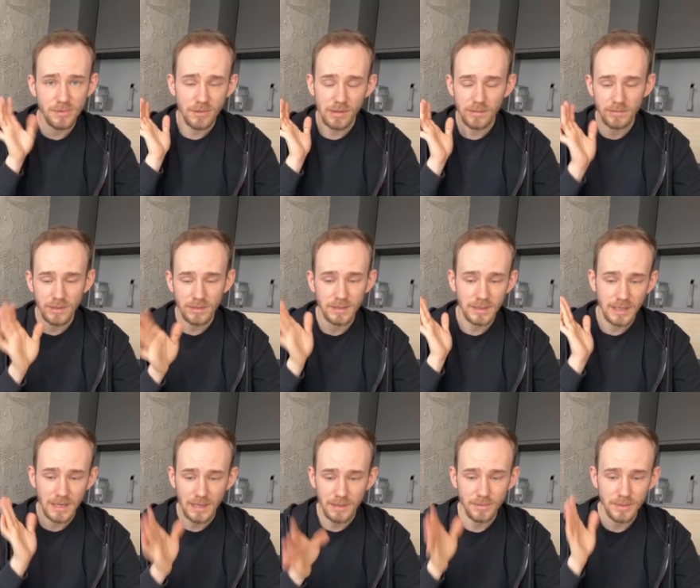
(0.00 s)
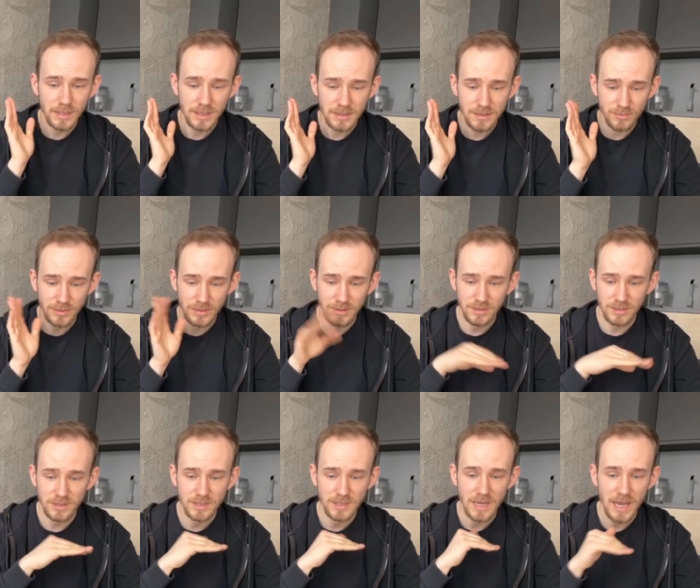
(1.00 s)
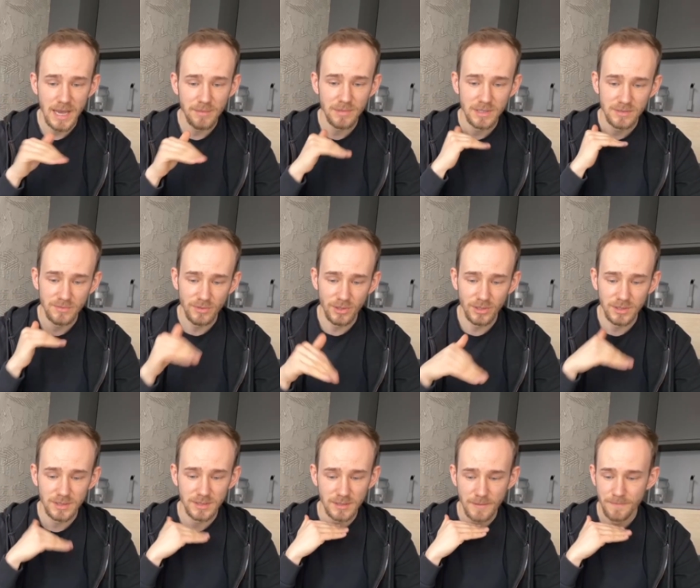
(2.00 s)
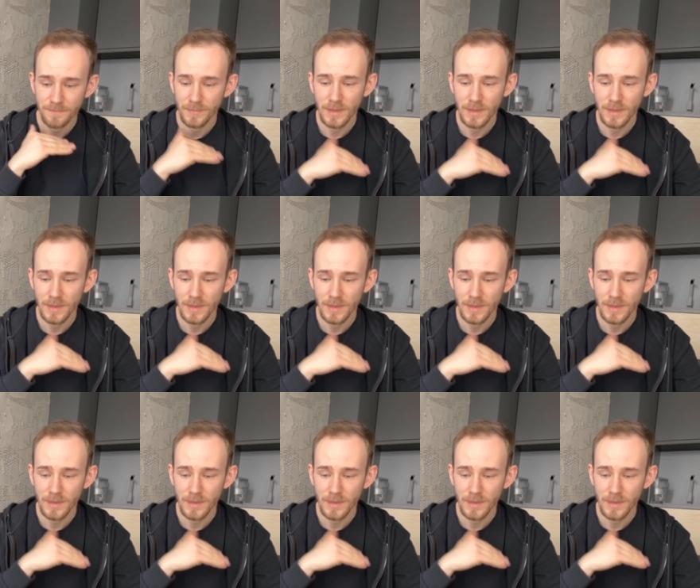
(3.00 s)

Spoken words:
I'd rather keep it with just him, his voice,